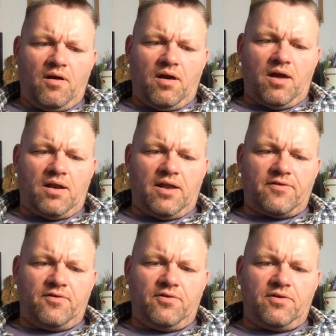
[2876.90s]
And
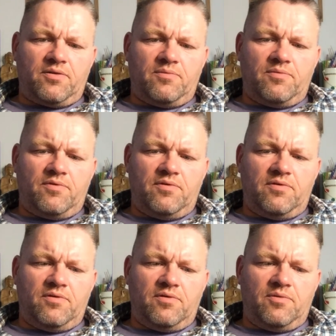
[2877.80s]
let's look at
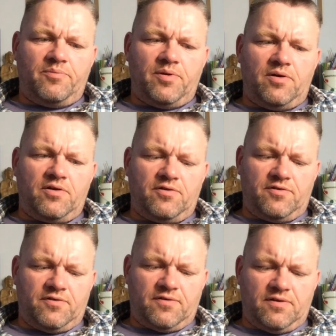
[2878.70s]
the
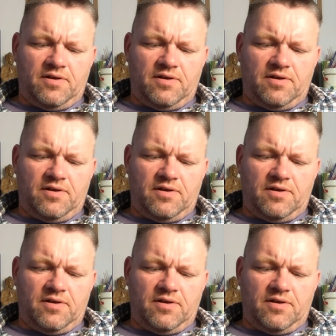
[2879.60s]
birdages in